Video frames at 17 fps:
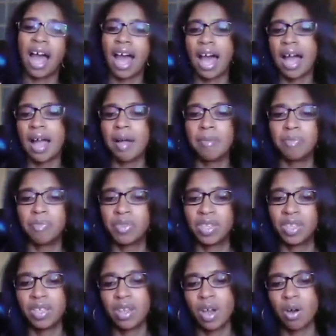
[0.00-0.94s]

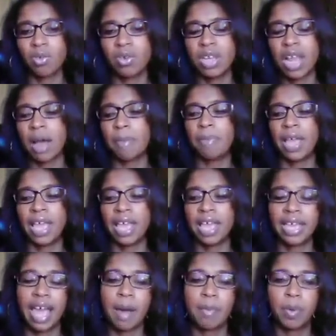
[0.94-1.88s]
I'm, you know, not
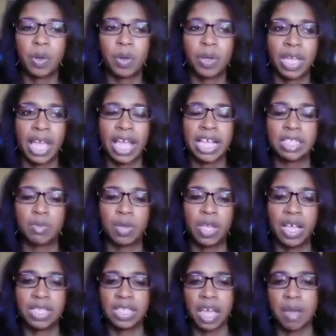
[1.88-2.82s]
paying capital gains
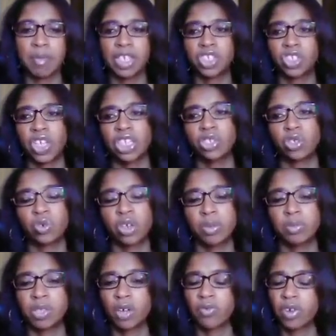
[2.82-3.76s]
because I'm exchanging
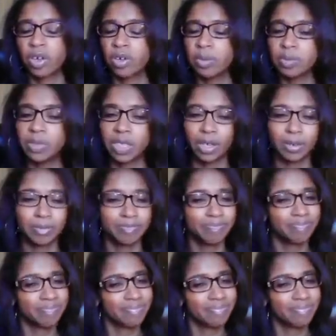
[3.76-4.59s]
crypto for crypto.